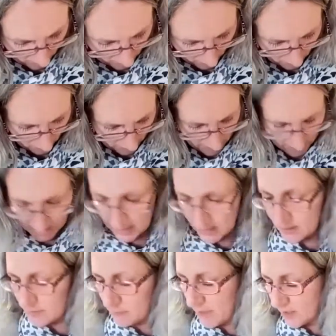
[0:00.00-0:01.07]
Okay,
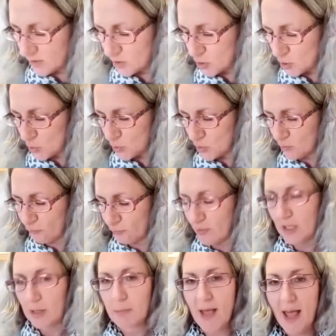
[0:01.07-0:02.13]
so make sure you're
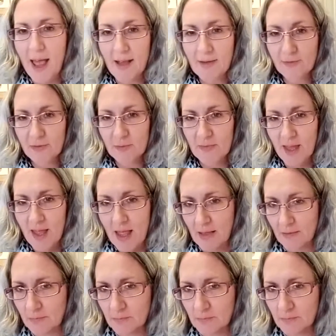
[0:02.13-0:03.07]
fully back from that.